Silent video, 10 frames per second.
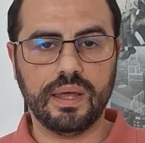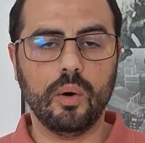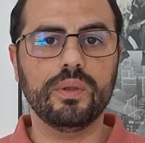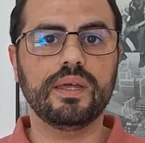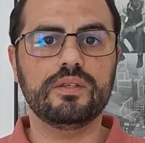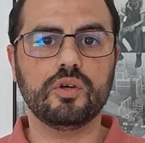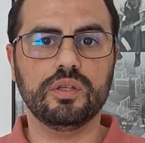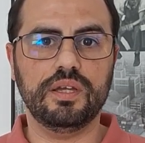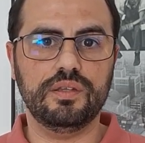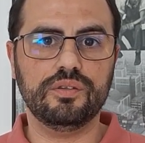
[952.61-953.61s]
nowadays on
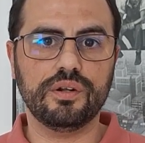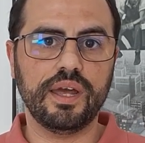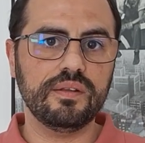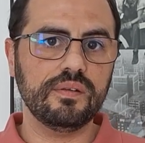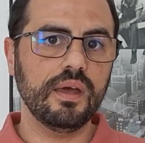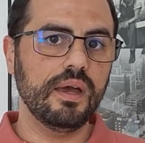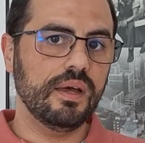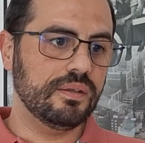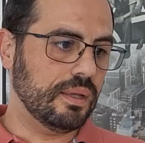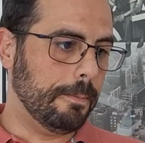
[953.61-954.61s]
the internet
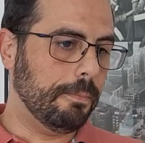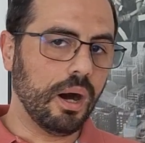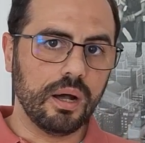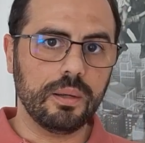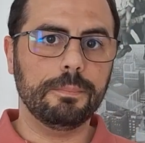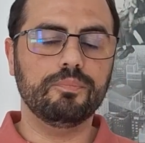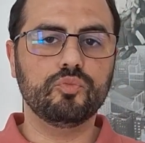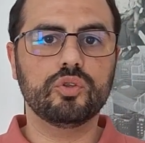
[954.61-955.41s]
the bottom